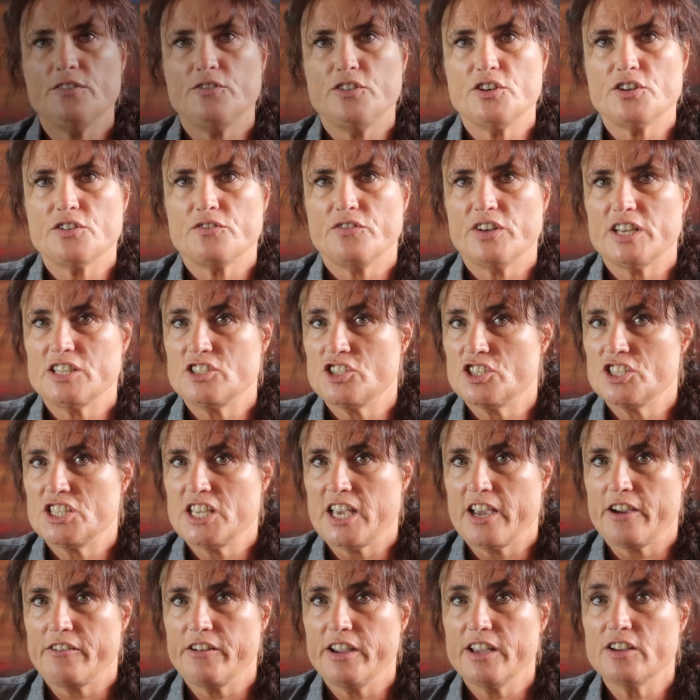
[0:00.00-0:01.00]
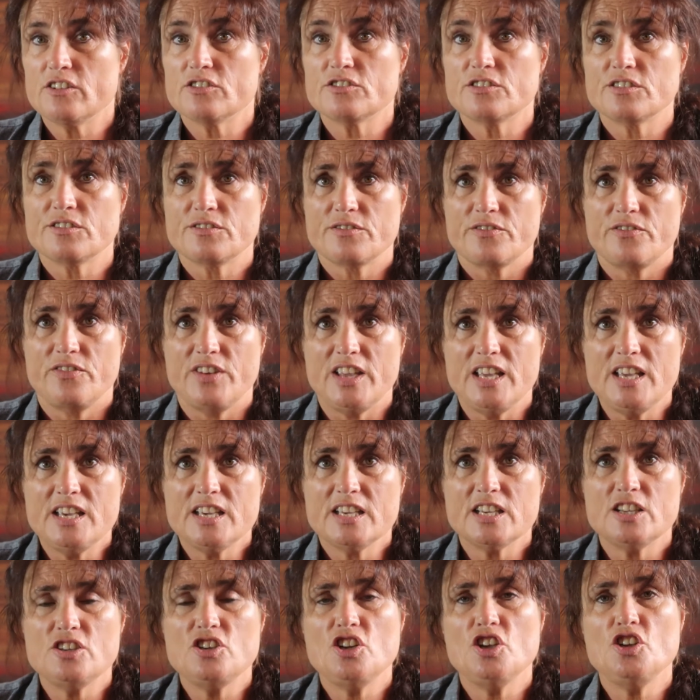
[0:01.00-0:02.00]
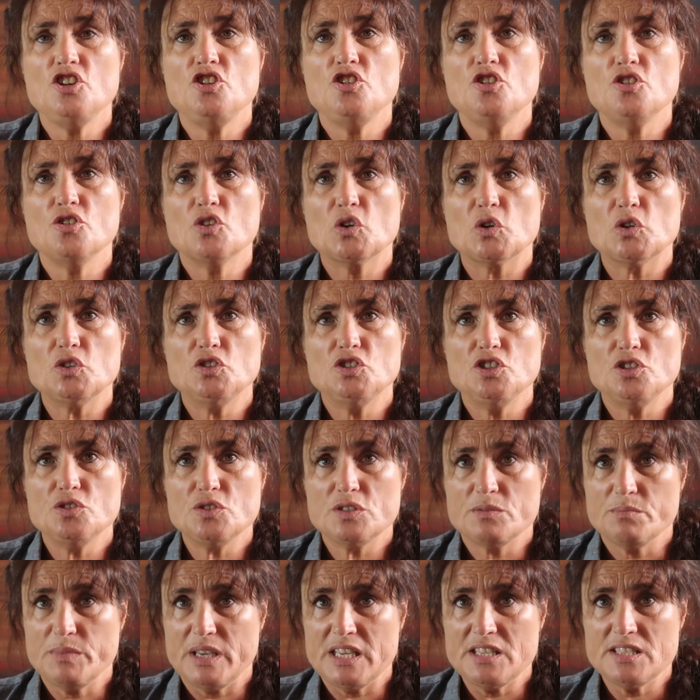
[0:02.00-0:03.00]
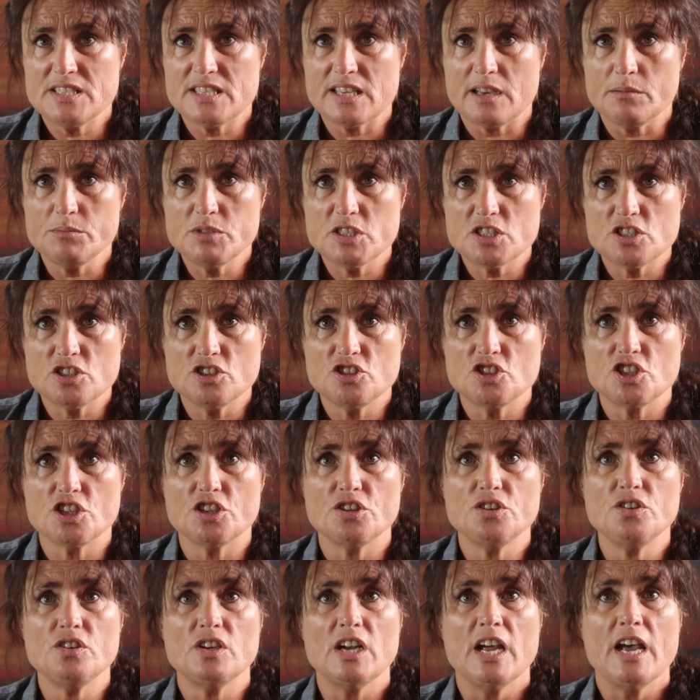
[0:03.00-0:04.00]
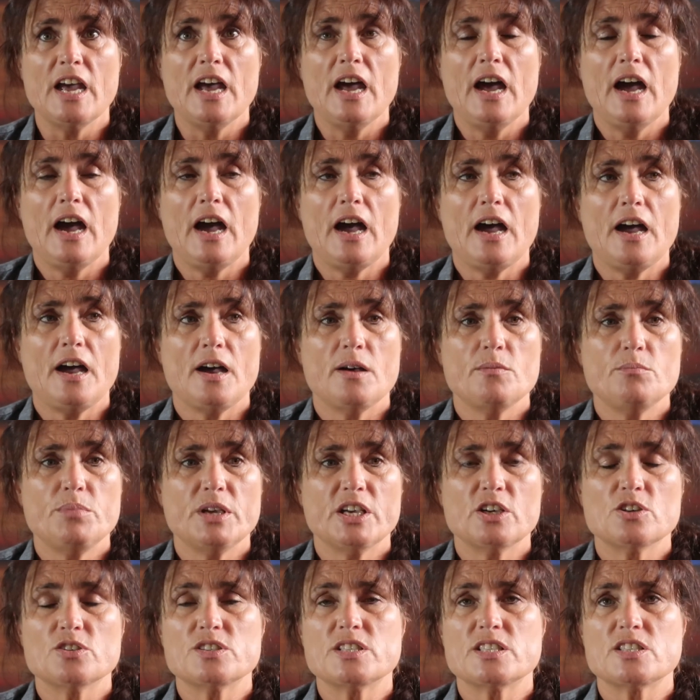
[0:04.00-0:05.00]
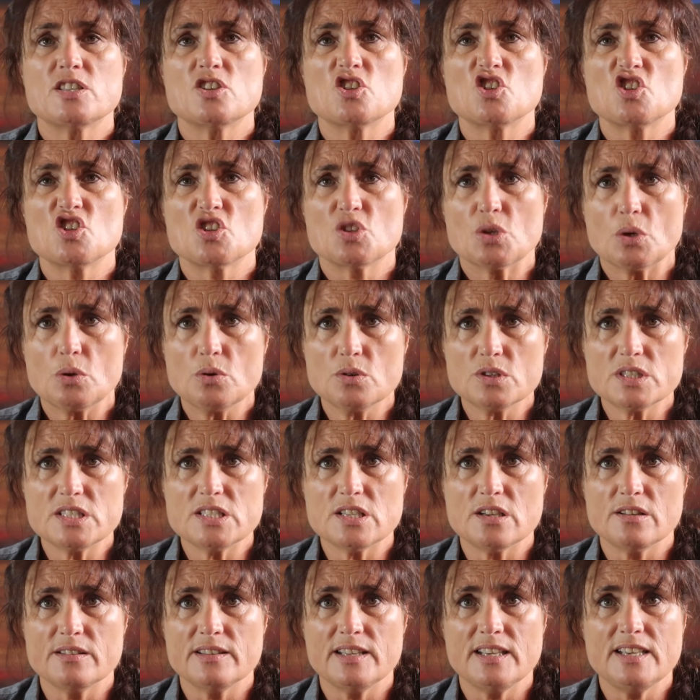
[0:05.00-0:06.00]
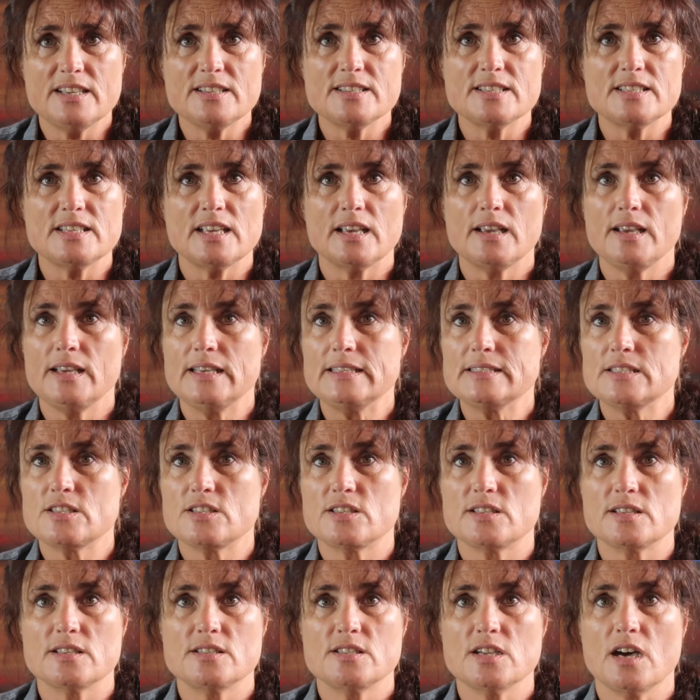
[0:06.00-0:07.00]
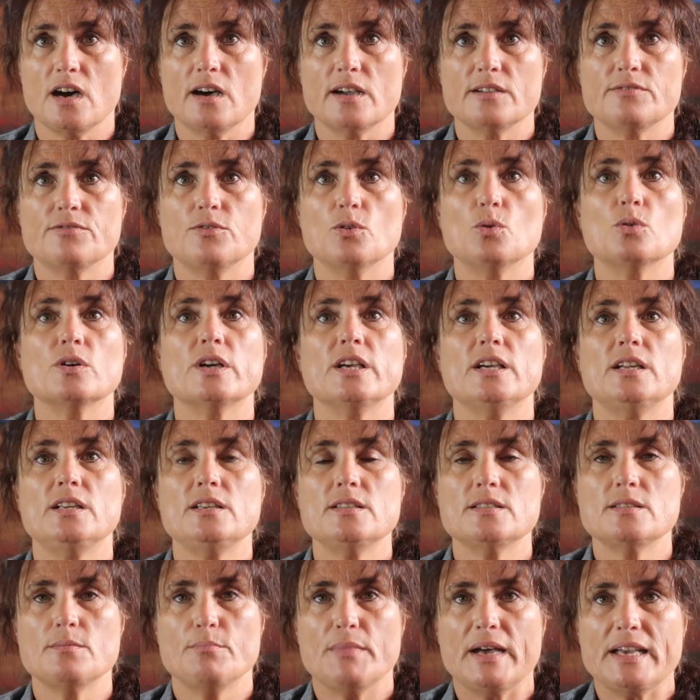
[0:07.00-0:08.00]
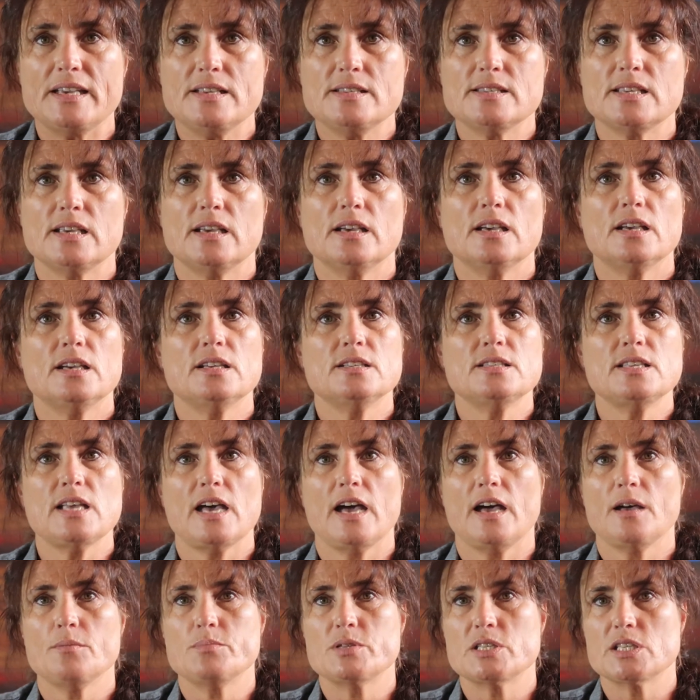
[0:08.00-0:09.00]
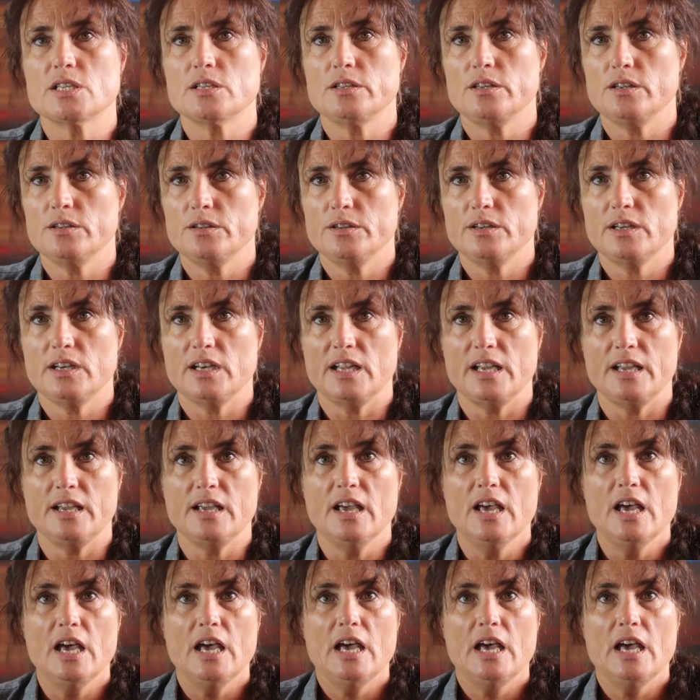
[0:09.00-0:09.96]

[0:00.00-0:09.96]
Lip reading: if you're a vegetarian or a vegan, you could use meat substitute because the sauce on this is to die for. It is amazing. It's absolutely